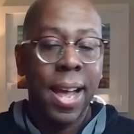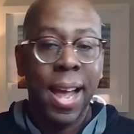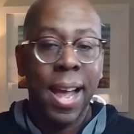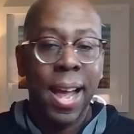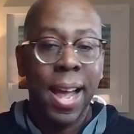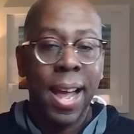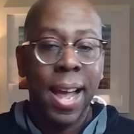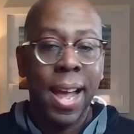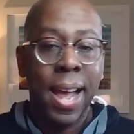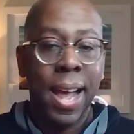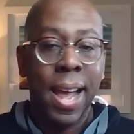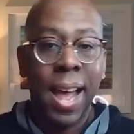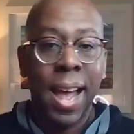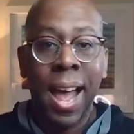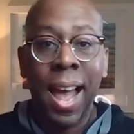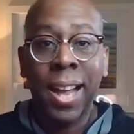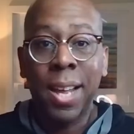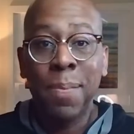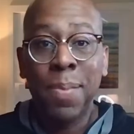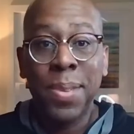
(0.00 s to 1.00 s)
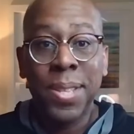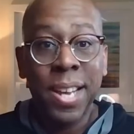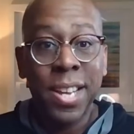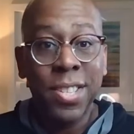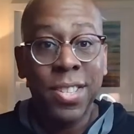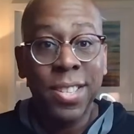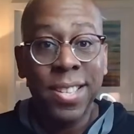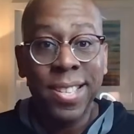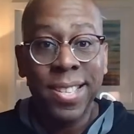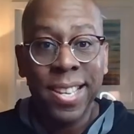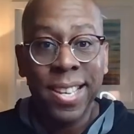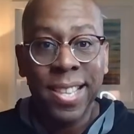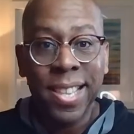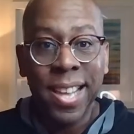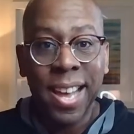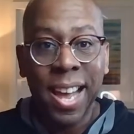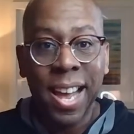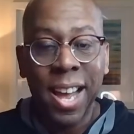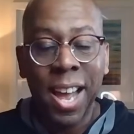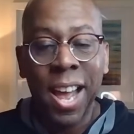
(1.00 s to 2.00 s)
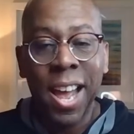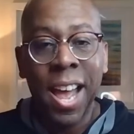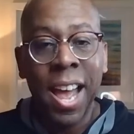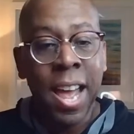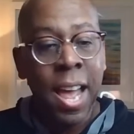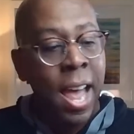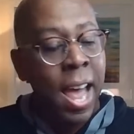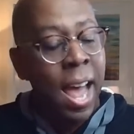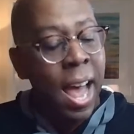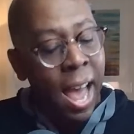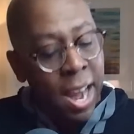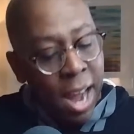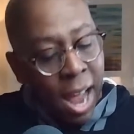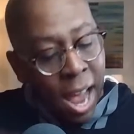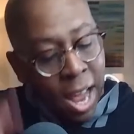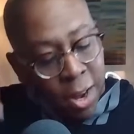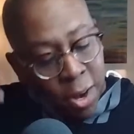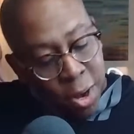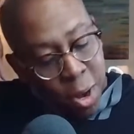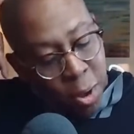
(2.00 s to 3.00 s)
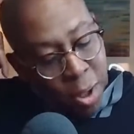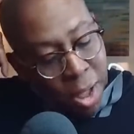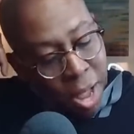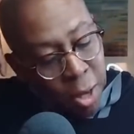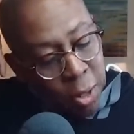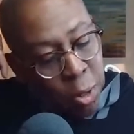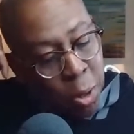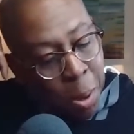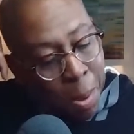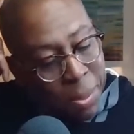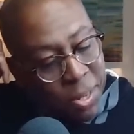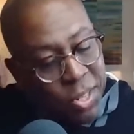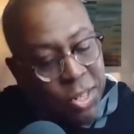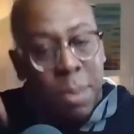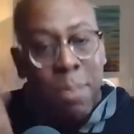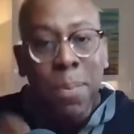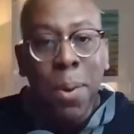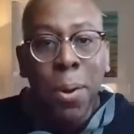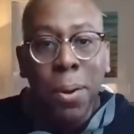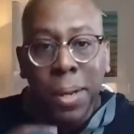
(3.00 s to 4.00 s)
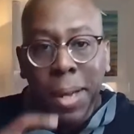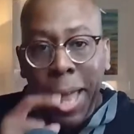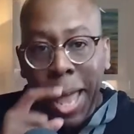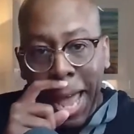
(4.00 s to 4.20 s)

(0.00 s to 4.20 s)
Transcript: I can potentially see that. I don't know how long Jimbo lasts.